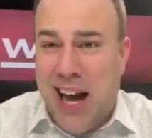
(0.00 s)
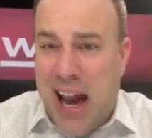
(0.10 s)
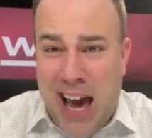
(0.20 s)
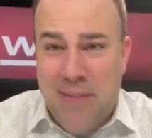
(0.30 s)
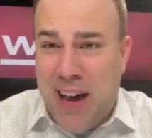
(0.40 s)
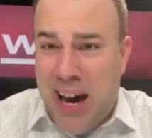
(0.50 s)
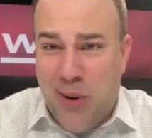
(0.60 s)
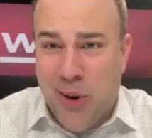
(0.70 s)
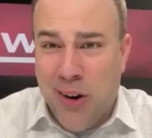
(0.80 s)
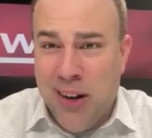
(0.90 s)
half
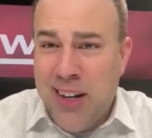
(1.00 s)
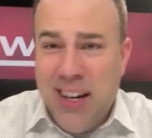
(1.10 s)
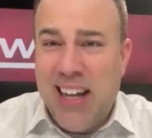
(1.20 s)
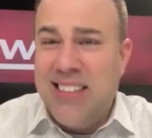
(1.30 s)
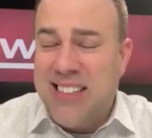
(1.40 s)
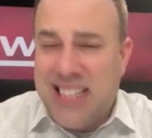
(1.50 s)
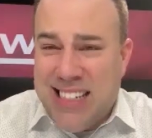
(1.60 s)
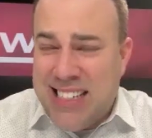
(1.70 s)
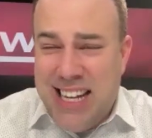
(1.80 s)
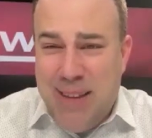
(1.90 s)
hour and
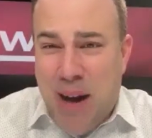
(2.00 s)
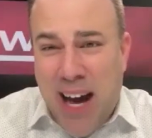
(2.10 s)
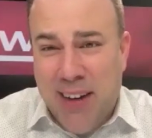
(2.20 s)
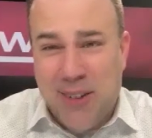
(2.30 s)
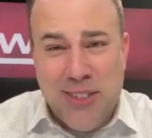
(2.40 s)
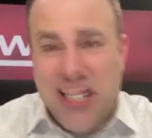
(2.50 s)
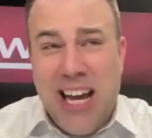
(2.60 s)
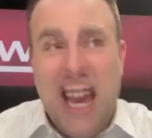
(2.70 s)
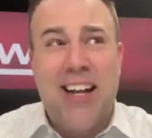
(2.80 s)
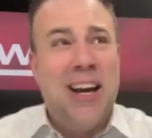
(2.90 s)
16 miles. And
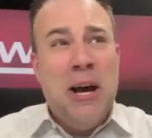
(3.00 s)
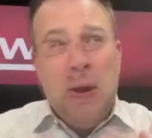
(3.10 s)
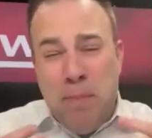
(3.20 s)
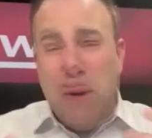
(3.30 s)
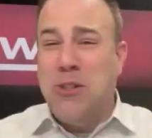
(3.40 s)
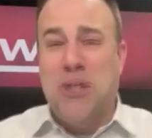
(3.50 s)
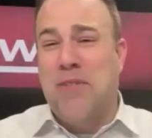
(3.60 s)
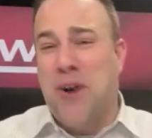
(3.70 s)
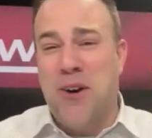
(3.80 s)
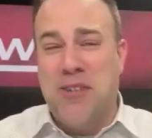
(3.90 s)
again, most of
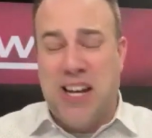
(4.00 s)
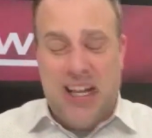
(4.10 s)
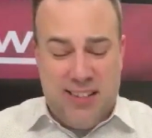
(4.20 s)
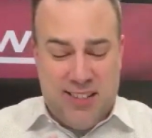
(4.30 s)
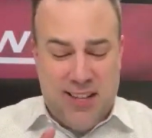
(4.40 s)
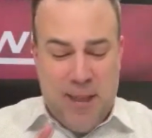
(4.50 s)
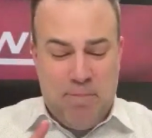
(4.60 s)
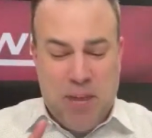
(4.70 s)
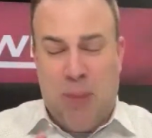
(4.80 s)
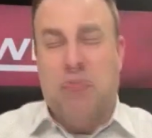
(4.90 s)
ours, it's
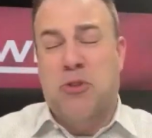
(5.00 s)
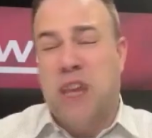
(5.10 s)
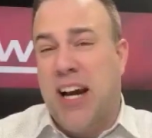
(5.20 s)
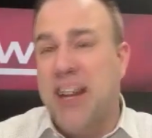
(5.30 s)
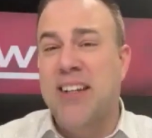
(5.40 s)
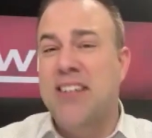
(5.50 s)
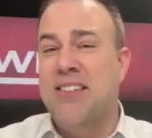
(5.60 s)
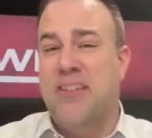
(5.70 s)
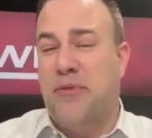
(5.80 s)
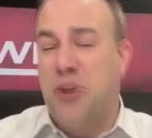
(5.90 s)
a couple
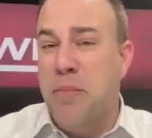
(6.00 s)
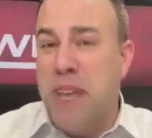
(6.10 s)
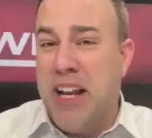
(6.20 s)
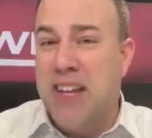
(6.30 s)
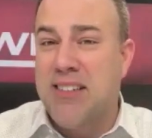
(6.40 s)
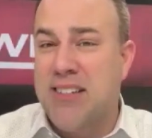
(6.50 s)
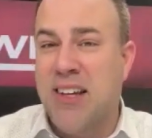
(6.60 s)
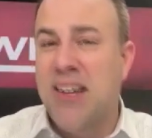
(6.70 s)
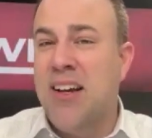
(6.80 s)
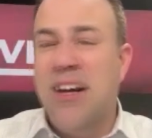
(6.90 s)
seconds, a few minutes.
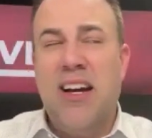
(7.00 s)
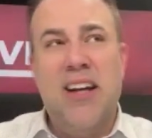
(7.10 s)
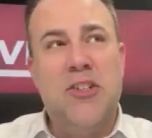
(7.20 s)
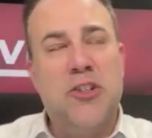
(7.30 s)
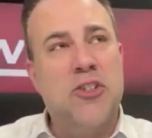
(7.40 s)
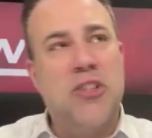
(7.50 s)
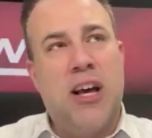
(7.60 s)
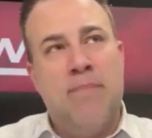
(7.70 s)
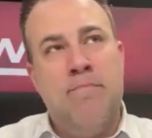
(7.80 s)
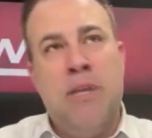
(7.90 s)
It's just
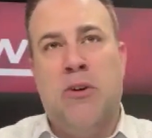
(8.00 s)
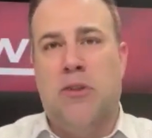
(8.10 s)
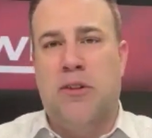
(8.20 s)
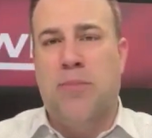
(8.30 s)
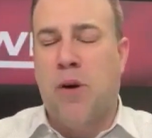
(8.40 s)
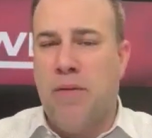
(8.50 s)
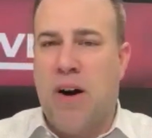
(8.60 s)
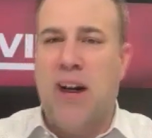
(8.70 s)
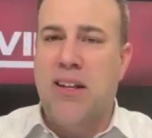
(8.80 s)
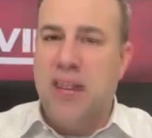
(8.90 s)
that Milton
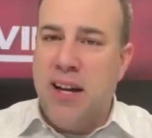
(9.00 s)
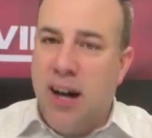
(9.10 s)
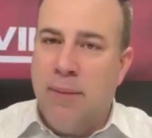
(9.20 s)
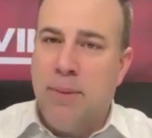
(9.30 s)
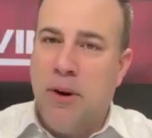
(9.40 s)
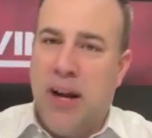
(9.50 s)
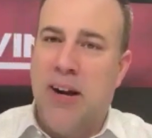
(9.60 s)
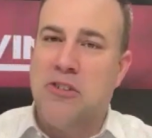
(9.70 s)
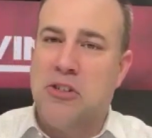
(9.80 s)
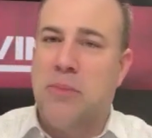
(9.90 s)
provided the upper
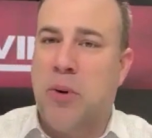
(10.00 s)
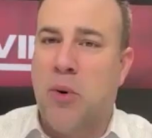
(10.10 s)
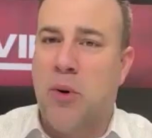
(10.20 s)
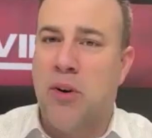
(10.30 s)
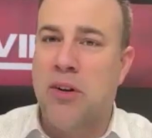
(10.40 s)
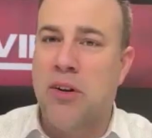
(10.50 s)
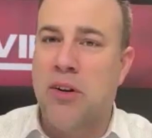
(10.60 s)
air support